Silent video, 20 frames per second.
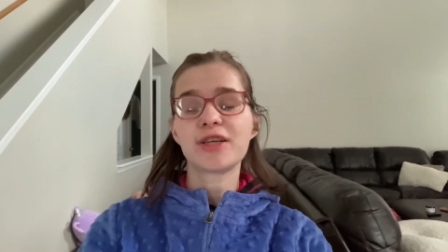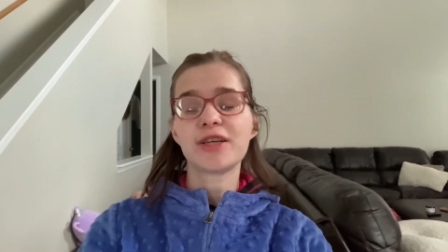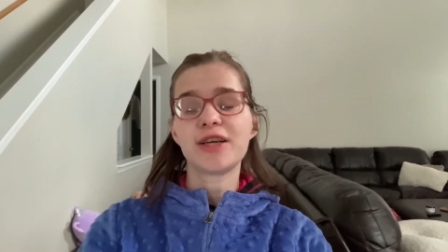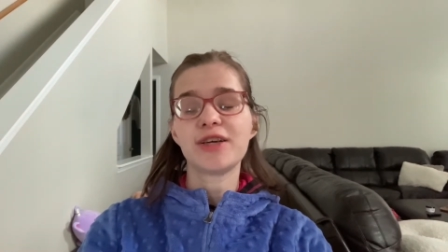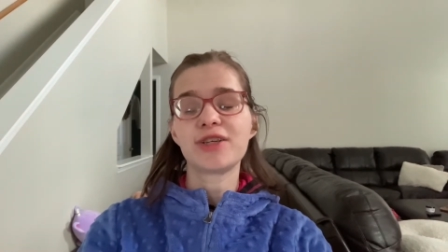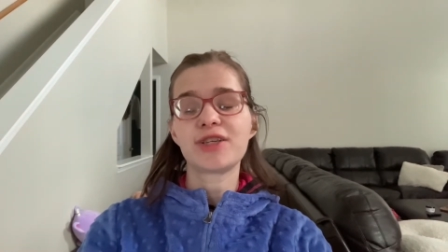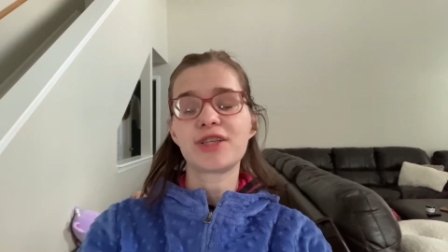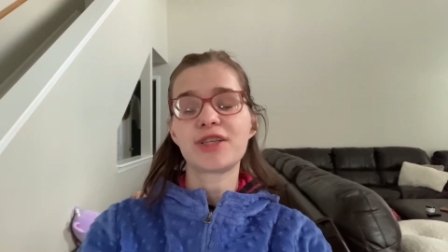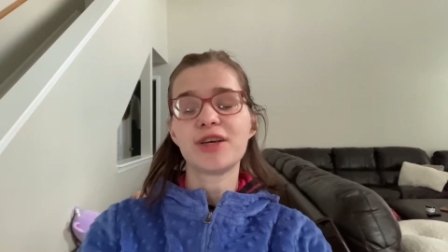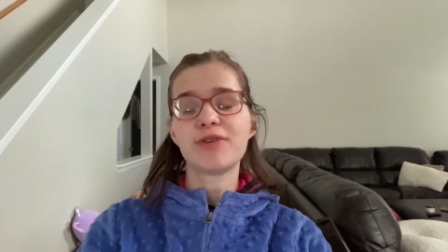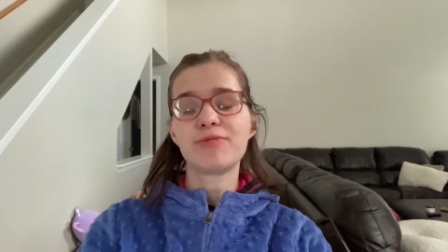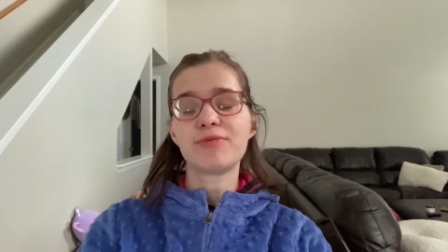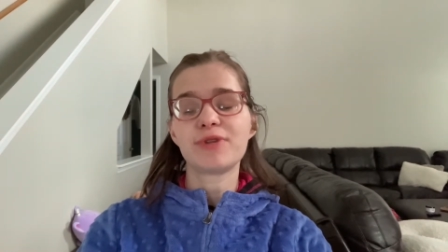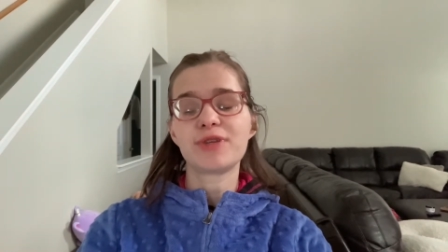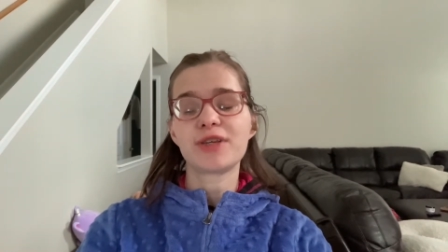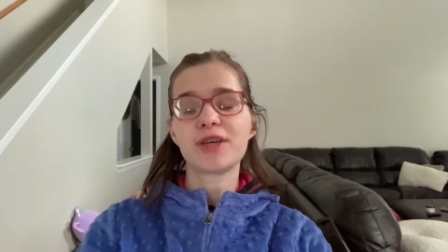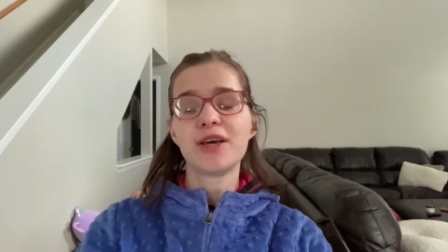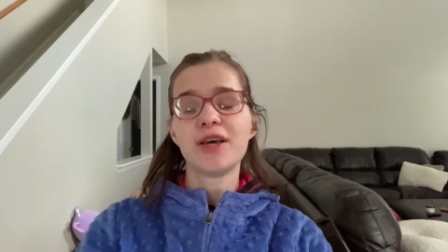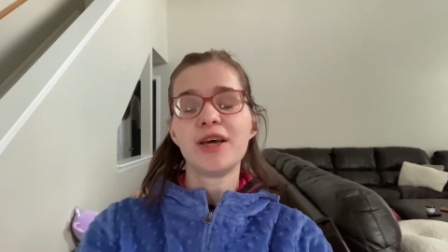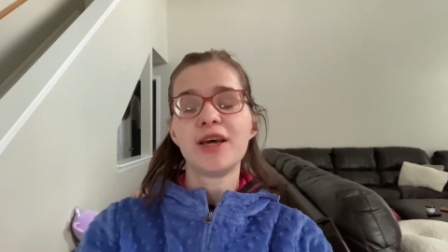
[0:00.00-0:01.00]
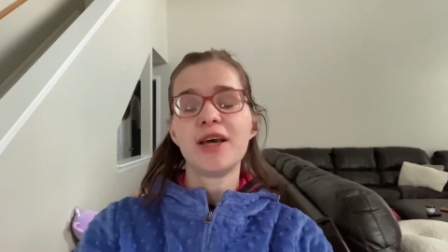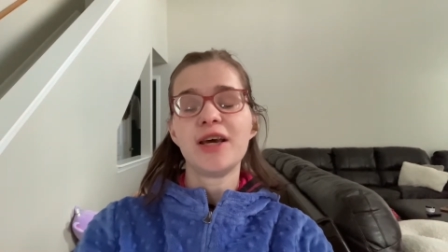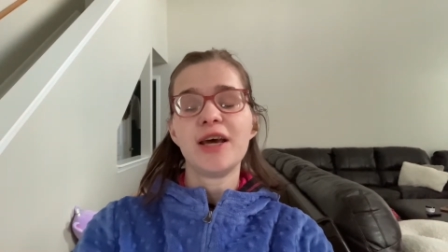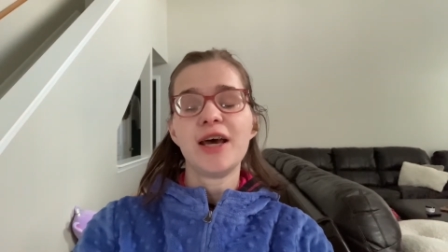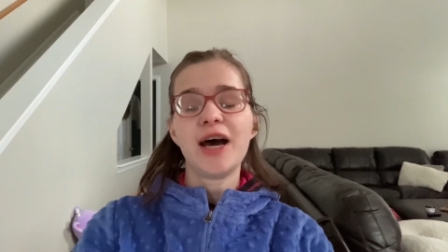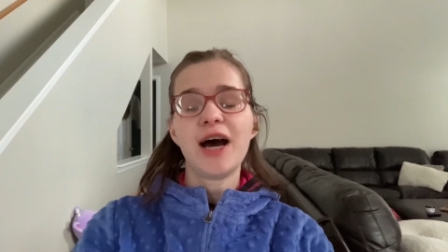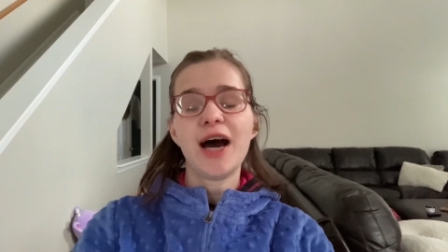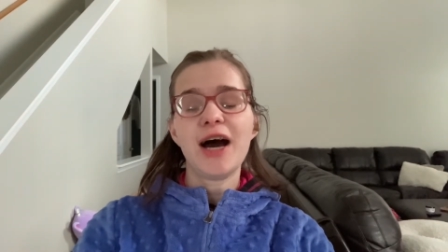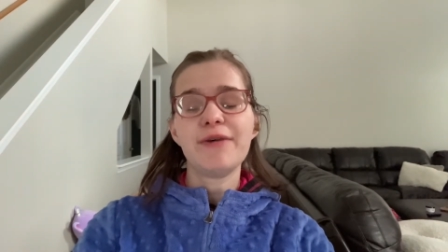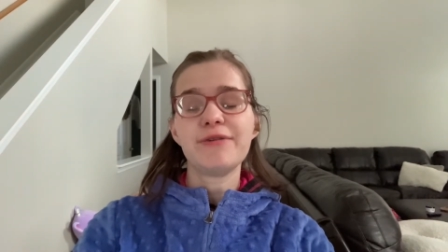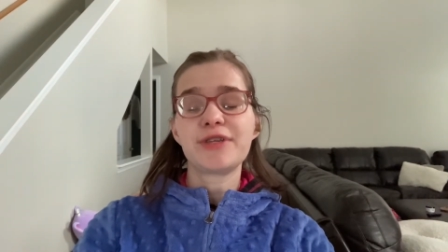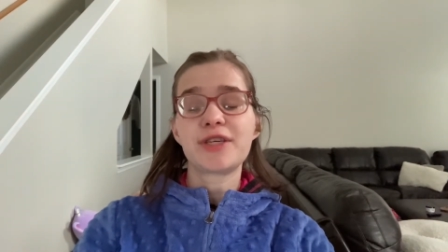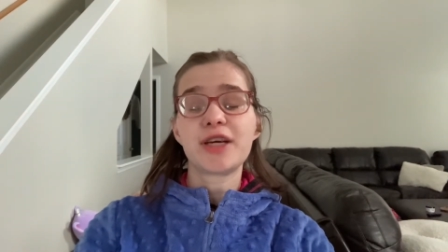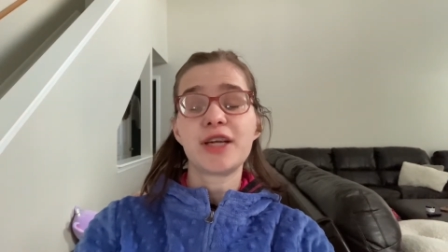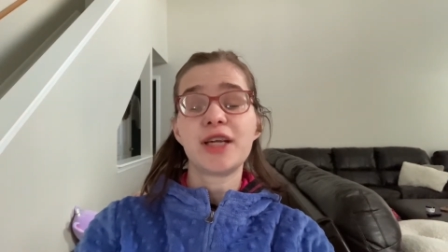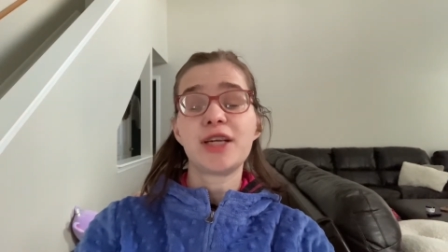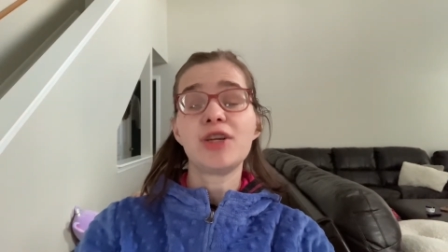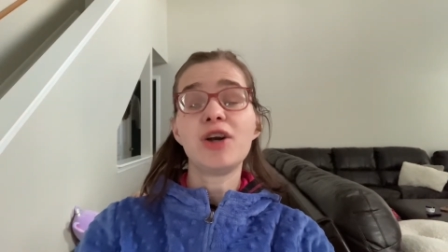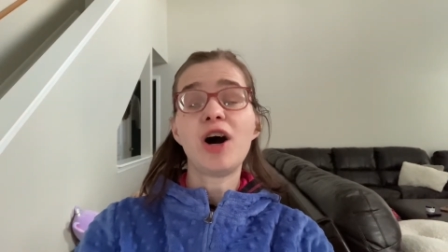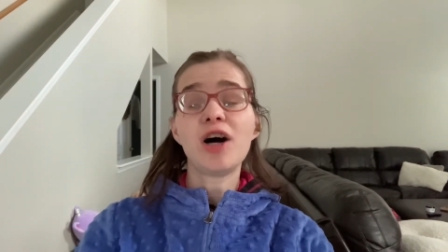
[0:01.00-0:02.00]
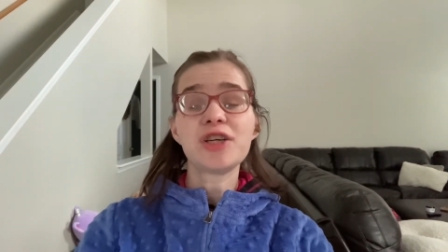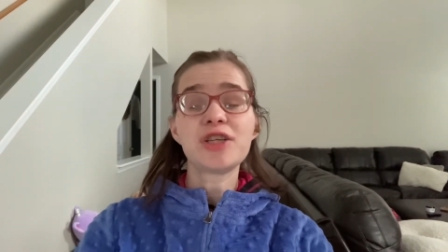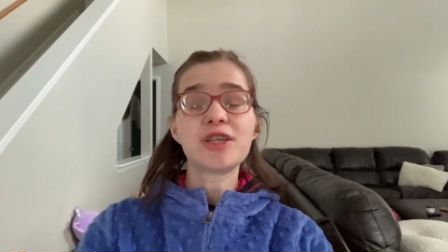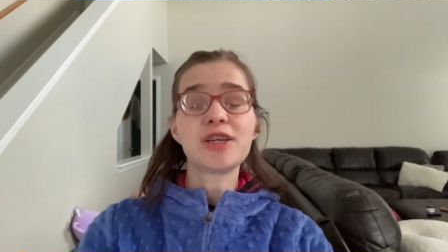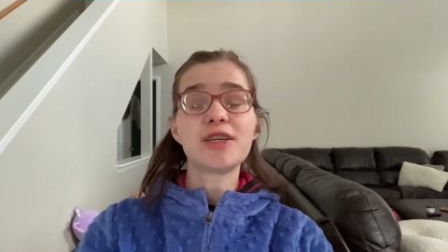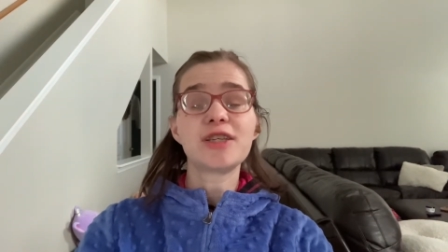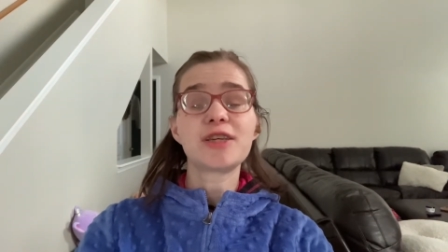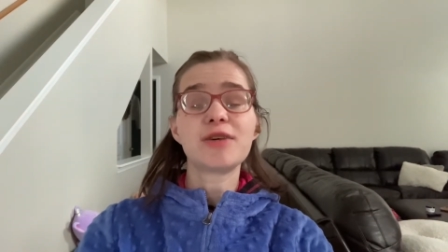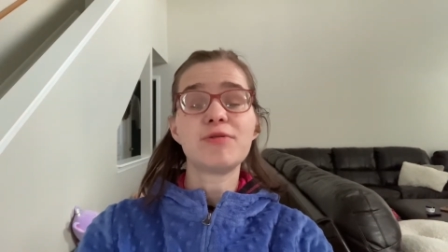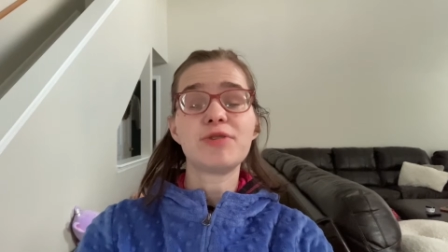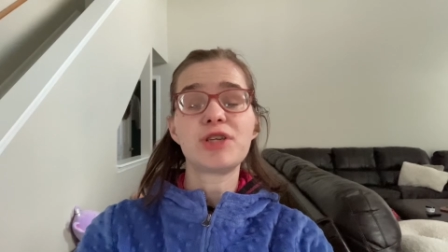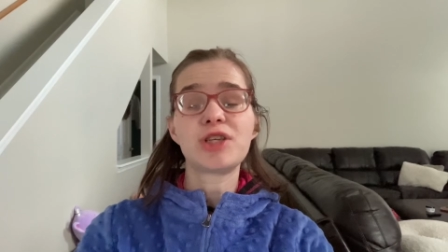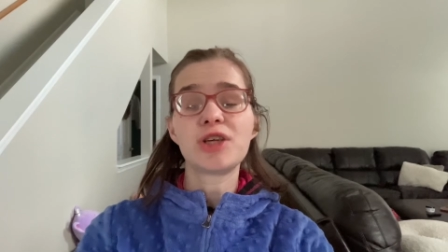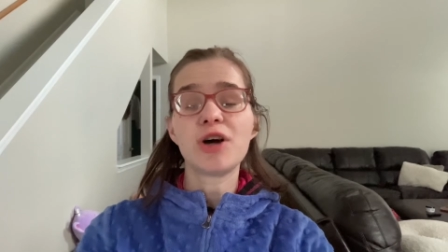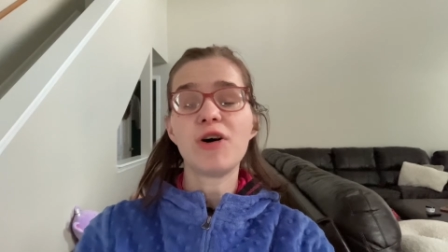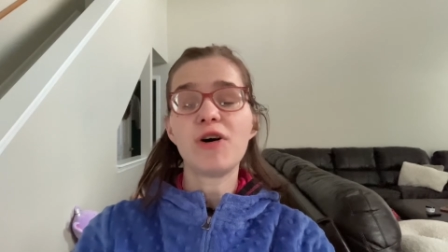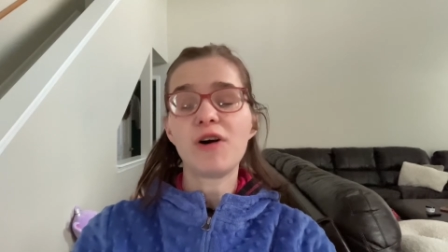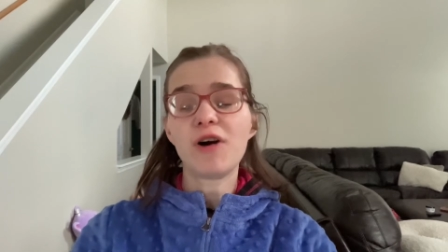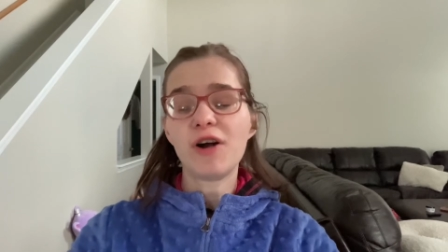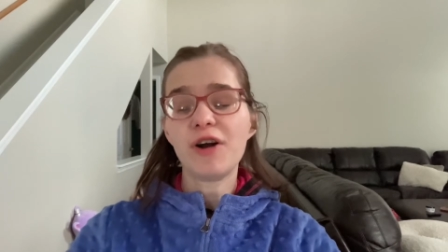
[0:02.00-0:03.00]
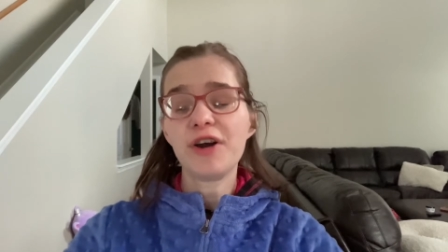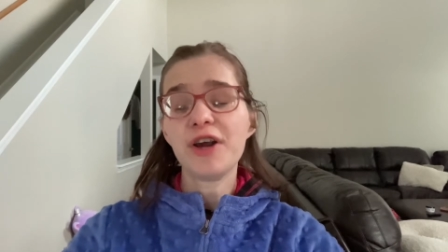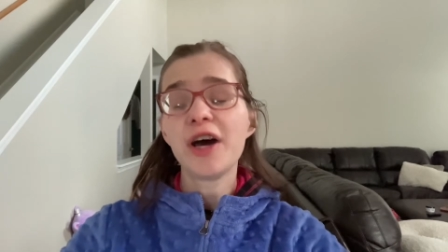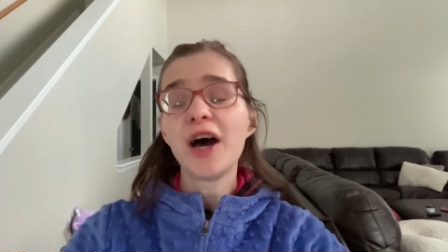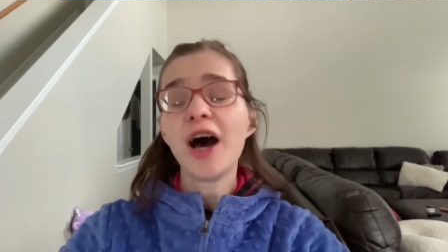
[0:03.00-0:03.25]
and I was getting nauseous. It was so hard.